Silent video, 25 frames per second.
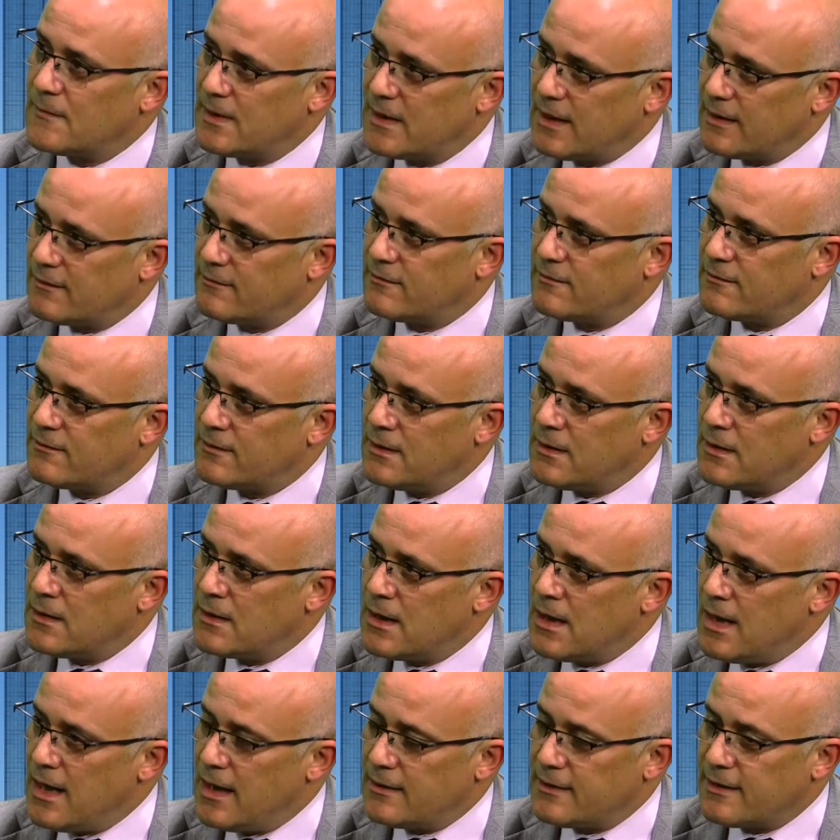Yes,
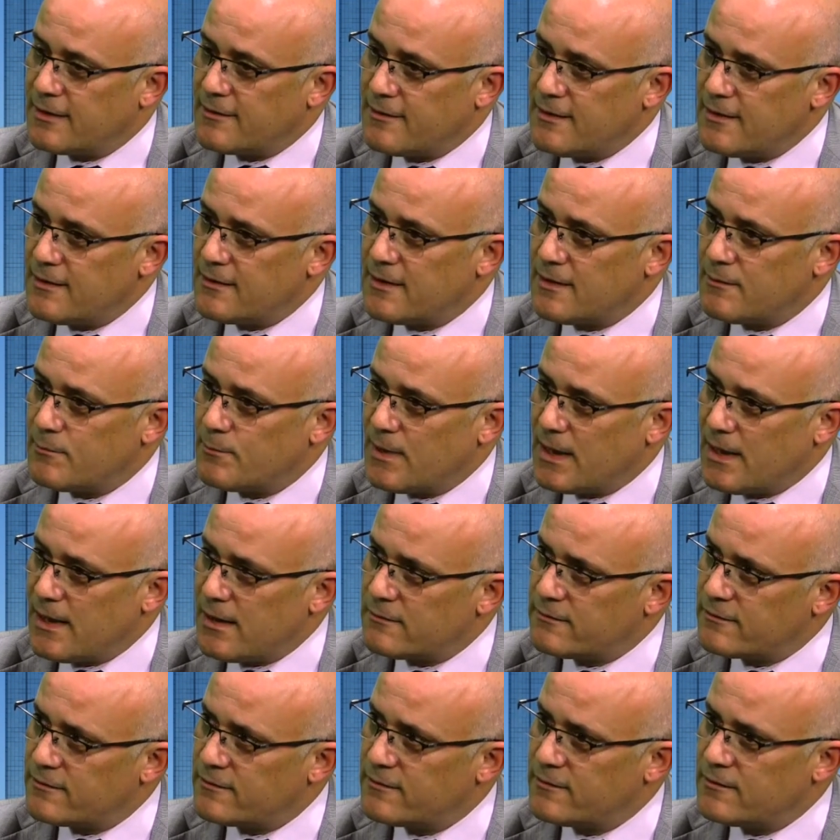and I think that by
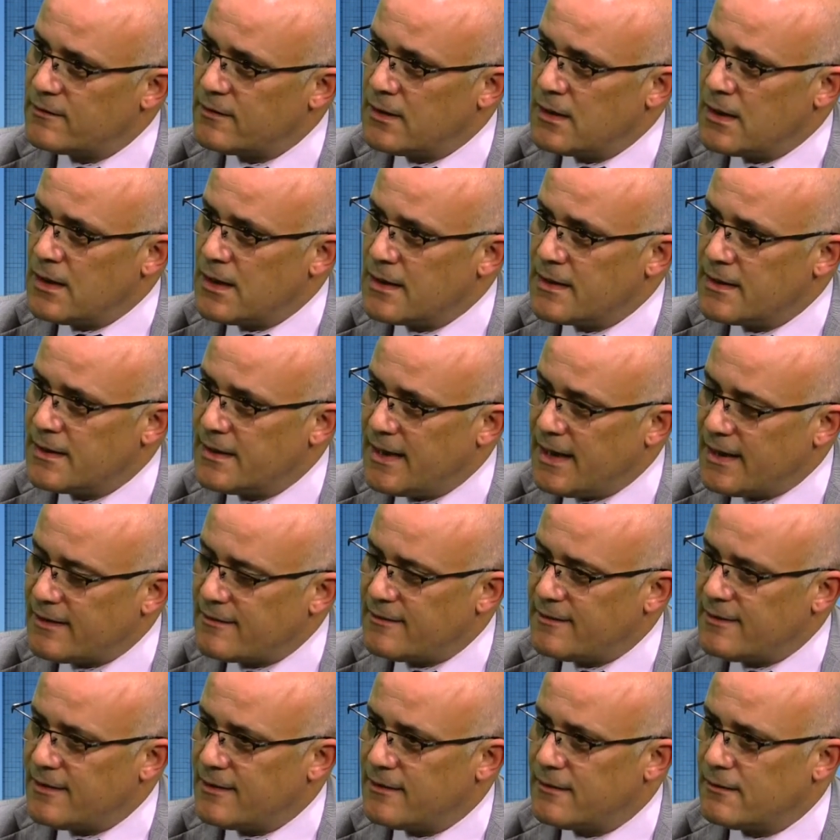us
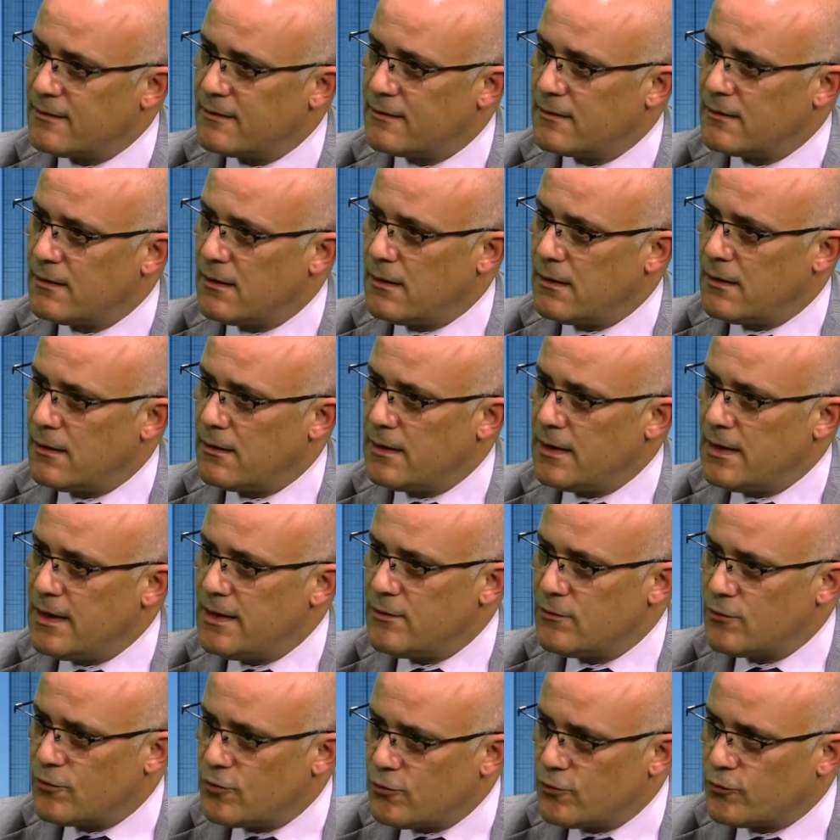getting uh,
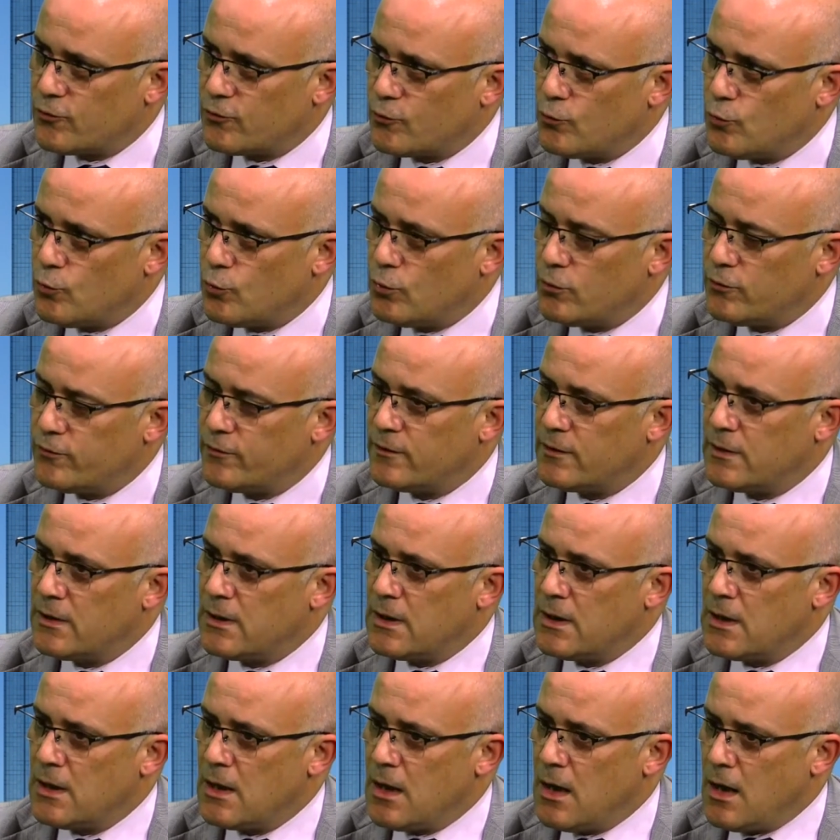into the schools,
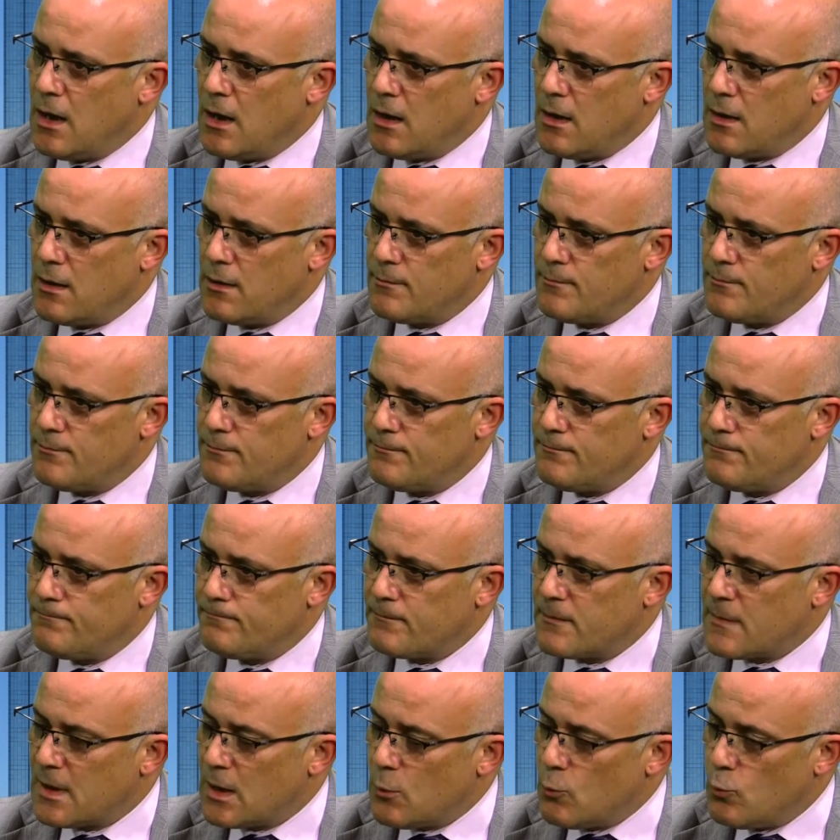um,
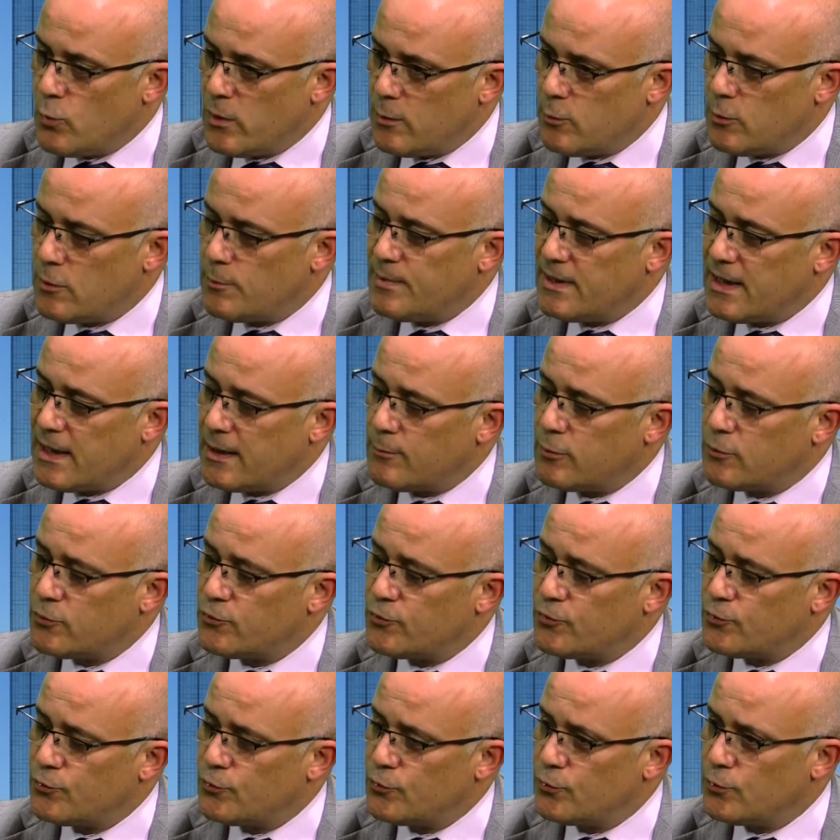we will be able
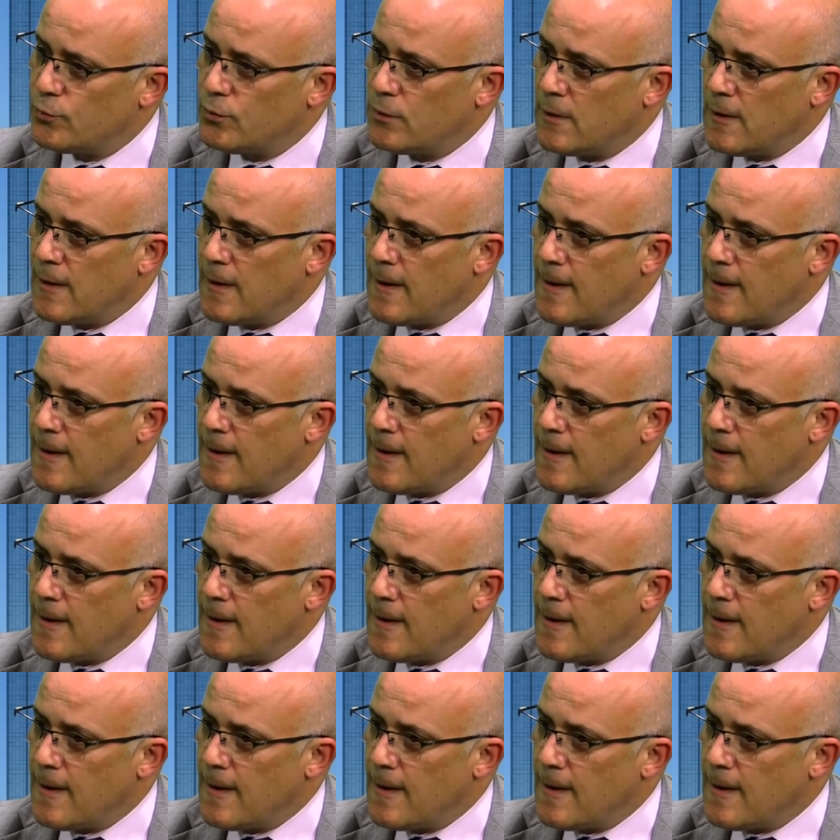to